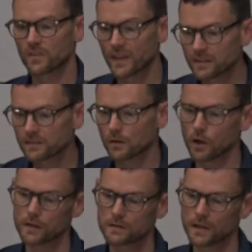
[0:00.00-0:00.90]
This is the
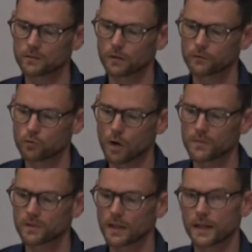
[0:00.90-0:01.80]
context of
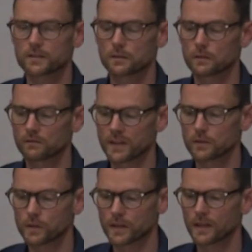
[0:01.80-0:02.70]
Trump's election
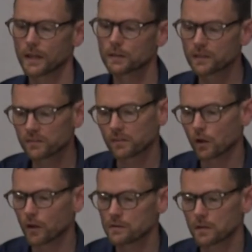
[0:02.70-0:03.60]
victory. This is the
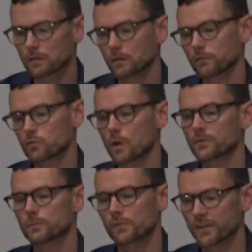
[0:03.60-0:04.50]
context of
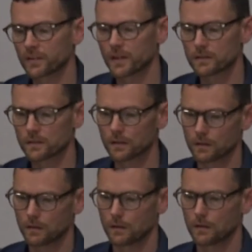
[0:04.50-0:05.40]
Trump's presidency.
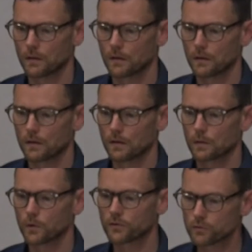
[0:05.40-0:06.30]

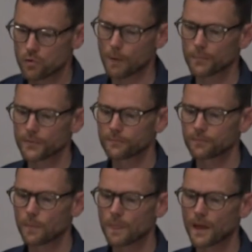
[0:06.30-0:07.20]
Was Trump
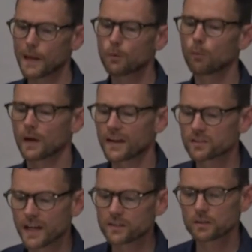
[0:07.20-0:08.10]
a
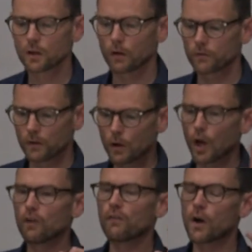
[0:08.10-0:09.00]
mobilization of the
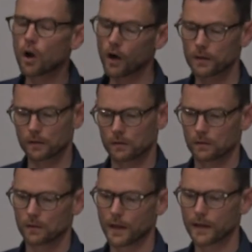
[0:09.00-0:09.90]
forgotten
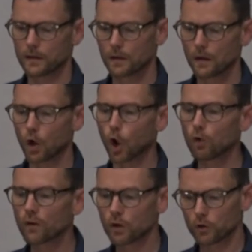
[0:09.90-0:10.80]
and
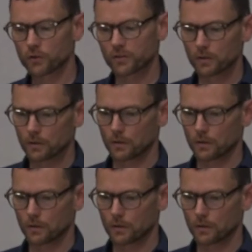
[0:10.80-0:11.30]
overlooked,